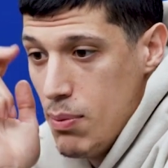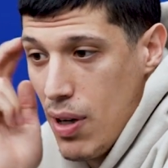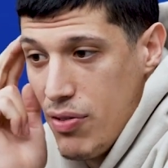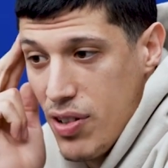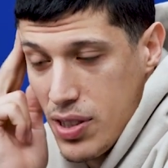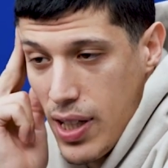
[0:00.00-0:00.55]
my
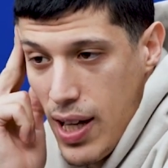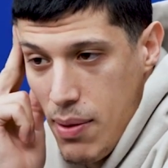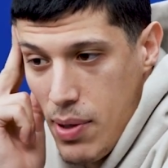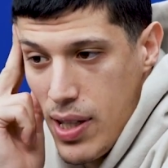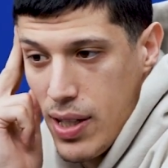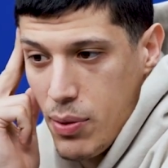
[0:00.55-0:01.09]
first game
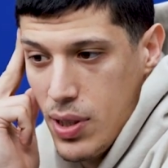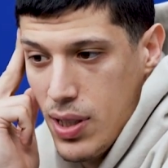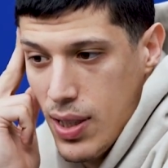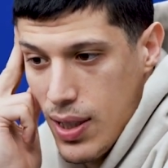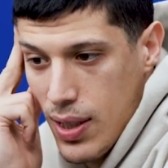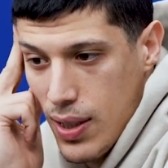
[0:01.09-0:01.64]
here with
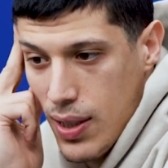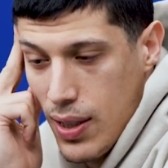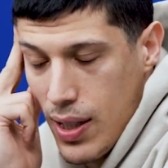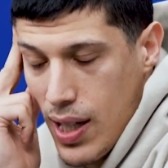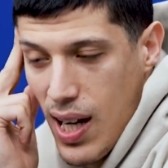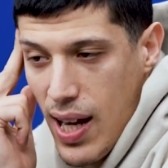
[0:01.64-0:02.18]
the
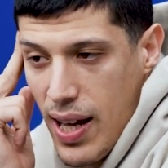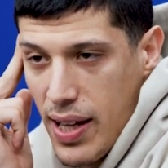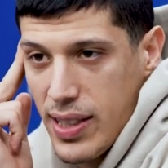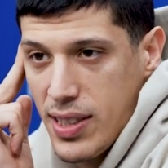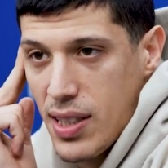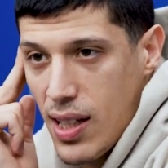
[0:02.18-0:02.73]
in LA
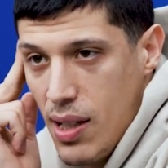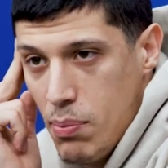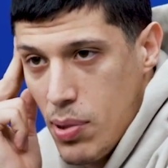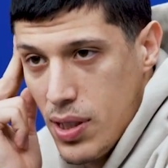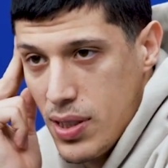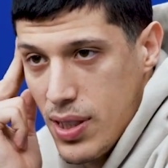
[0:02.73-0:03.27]
against the
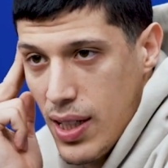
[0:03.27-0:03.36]
Clippers,